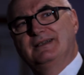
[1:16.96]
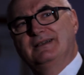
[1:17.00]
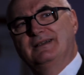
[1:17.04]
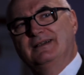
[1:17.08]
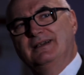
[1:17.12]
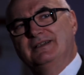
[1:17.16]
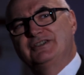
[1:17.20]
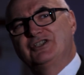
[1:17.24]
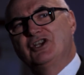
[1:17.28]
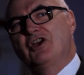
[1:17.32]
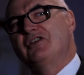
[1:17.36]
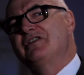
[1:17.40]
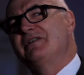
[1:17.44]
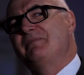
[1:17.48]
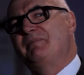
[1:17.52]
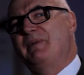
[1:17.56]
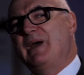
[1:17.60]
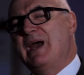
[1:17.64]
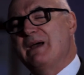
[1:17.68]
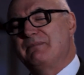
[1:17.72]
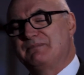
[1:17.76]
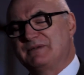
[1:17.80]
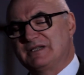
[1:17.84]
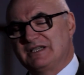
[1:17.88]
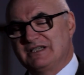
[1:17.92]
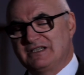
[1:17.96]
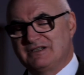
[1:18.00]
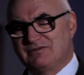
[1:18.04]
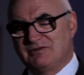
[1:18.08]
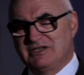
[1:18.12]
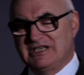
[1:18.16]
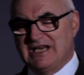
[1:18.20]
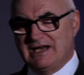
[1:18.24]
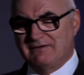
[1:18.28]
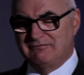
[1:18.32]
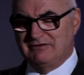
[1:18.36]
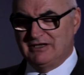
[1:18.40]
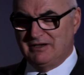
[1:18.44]
Now, John the Baptist was
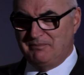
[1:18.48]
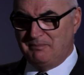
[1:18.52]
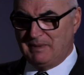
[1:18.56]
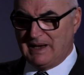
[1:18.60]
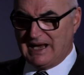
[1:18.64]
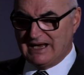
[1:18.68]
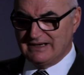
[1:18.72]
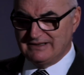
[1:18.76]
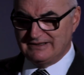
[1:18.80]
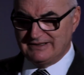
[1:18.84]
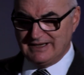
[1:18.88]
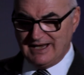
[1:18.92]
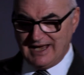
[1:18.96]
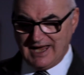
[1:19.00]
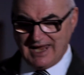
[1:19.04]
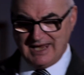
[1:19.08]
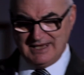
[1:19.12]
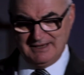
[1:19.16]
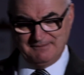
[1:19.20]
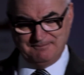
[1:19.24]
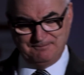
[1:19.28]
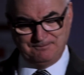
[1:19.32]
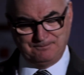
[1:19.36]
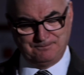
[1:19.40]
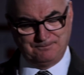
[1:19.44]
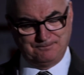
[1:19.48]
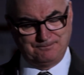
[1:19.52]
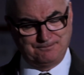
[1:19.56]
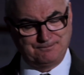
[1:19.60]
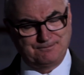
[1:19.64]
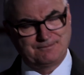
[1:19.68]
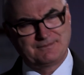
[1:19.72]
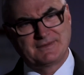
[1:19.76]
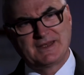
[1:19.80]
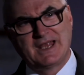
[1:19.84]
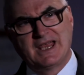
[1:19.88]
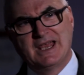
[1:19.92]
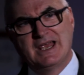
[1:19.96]
having a bad day.
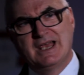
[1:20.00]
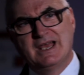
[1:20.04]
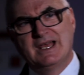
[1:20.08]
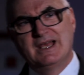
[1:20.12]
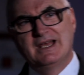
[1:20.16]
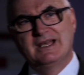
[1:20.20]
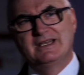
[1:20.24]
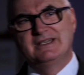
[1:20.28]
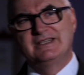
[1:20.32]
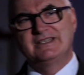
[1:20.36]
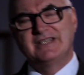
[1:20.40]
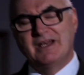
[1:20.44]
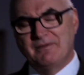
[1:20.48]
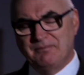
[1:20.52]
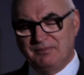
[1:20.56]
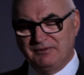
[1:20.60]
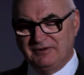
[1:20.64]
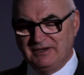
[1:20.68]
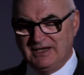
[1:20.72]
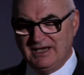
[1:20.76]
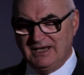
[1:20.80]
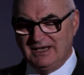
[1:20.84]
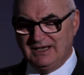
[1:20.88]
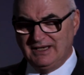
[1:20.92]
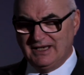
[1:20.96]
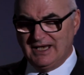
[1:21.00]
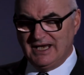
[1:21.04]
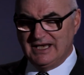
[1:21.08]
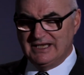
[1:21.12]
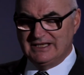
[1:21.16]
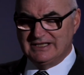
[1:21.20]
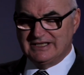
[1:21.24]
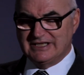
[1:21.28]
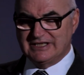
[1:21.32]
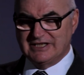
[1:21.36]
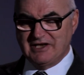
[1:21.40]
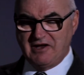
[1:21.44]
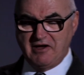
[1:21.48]
Something
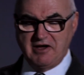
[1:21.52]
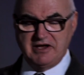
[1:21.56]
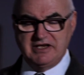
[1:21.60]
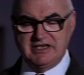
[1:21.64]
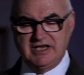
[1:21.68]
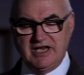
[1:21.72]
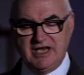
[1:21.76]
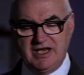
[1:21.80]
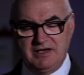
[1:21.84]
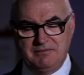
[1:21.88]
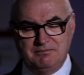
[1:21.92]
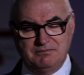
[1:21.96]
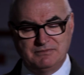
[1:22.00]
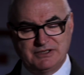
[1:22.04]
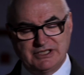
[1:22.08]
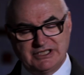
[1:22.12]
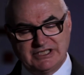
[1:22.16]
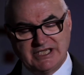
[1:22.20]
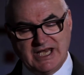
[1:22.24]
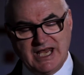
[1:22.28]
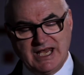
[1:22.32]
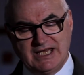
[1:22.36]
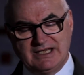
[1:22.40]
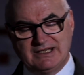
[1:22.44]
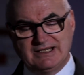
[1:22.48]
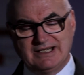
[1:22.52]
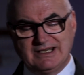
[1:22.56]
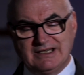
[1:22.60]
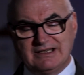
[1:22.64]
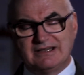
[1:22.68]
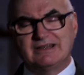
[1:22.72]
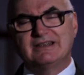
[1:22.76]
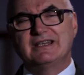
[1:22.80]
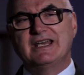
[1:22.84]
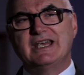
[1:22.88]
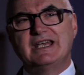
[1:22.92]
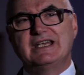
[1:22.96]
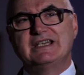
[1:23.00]
inside him said that
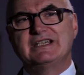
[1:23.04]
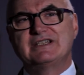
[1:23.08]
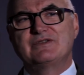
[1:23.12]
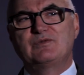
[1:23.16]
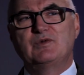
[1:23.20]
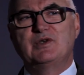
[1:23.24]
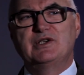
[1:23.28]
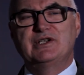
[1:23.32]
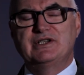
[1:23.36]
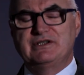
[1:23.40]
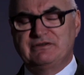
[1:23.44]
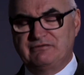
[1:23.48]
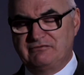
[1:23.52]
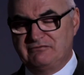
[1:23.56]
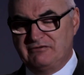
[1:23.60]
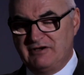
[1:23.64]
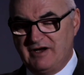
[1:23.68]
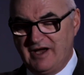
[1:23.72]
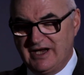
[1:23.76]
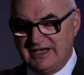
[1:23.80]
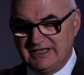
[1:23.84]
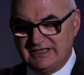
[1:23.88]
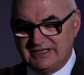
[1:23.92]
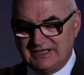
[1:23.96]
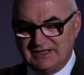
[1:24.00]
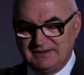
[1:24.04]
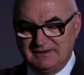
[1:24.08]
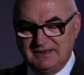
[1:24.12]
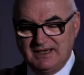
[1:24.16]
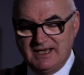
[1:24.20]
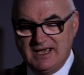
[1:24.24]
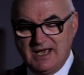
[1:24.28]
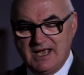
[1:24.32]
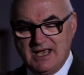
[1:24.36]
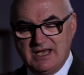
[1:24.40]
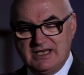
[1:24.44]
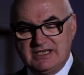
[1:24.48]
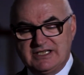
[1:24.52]
things weren't right.
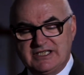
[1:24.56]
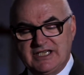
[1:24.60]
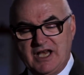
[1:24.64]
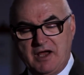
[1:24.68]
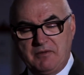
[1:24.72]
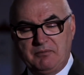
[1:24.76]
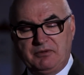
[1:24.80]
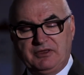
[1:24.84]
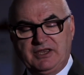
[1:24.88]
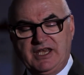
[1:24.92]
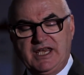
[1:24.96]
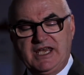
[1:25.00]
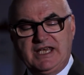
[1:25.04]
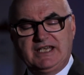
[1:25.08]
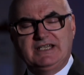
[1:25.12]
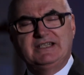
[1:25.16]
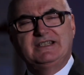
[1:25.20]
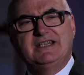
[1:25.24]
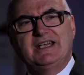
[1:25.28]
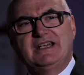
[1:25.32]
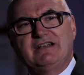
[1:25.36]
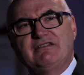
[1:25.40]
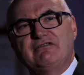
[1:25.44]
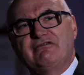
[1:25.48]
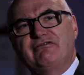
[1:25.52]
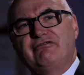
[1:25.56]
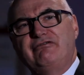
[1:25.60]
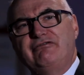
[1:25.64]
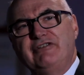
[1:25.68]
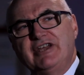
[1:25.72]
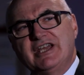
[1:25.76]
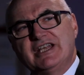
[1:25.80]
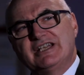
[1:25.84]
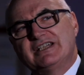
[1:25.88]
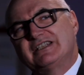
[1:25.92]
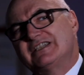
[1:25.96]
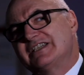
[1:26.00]
Something didn't fit.